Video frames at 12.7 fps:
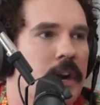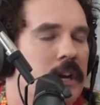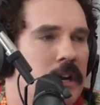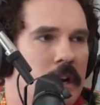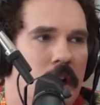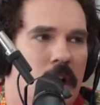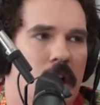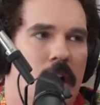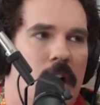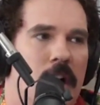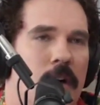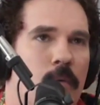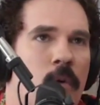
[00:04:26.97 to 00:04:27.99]

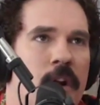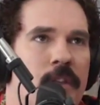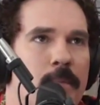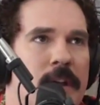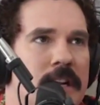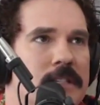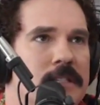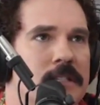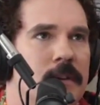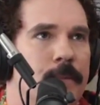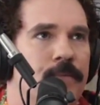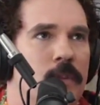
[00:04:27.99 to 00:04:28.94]
Yeah. One of the biggest,